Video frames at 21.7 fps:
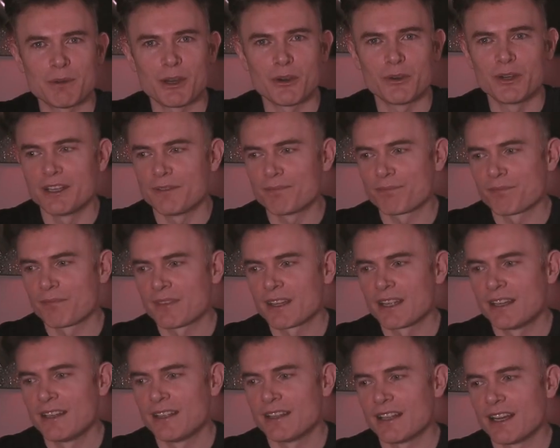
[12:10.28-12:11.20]
about it
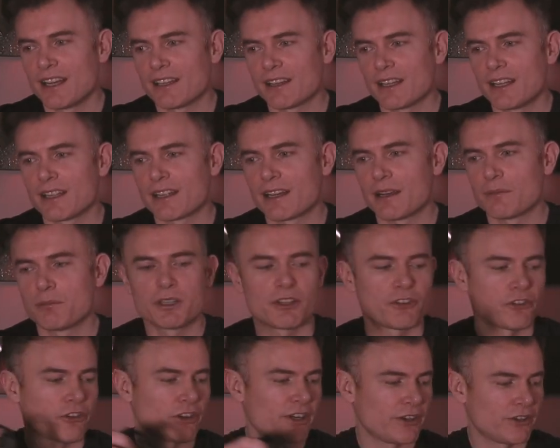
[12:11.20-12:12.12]
that I like. I'm going
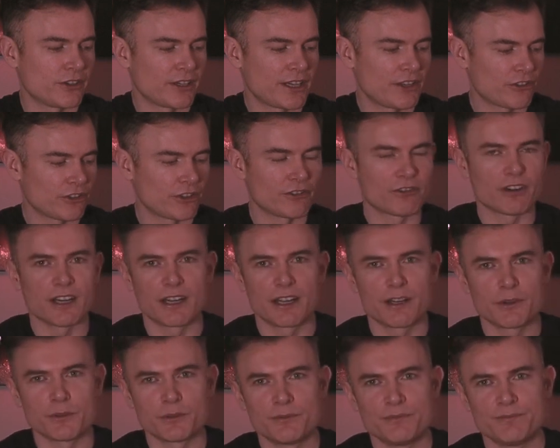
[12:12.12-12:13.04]
to try it on actually right
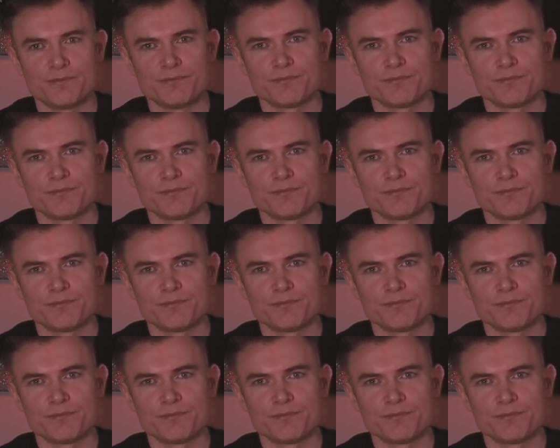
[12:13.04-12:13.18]
now.